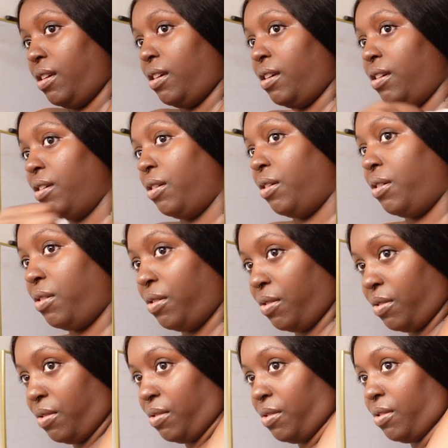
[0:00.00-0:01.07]
Oh,
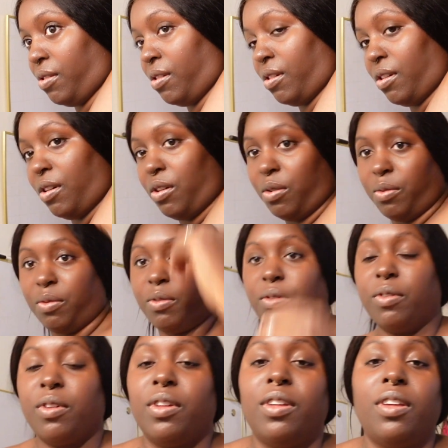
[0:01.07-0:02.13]
oh,
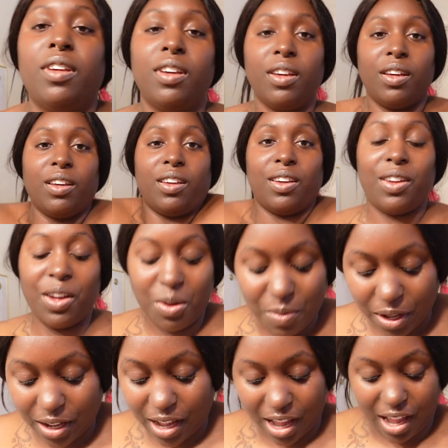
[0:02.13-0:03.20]
oh
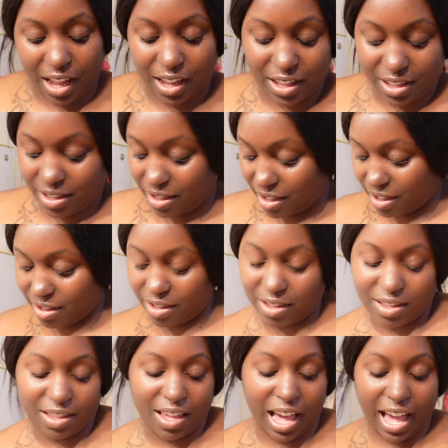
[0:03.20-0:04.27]
my God.
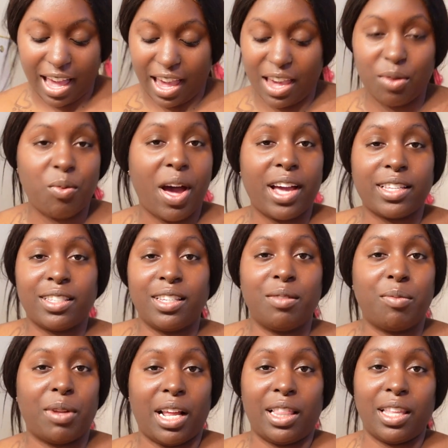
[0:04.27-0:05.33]
I hate
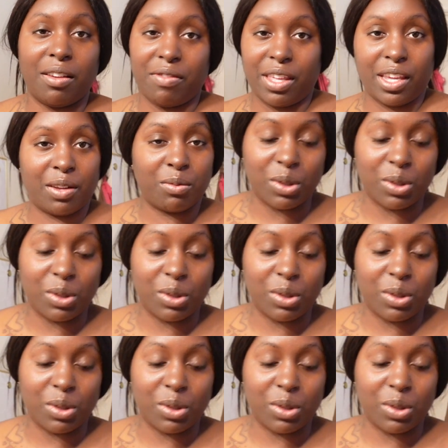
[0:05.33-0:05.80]
waxing, but I love the end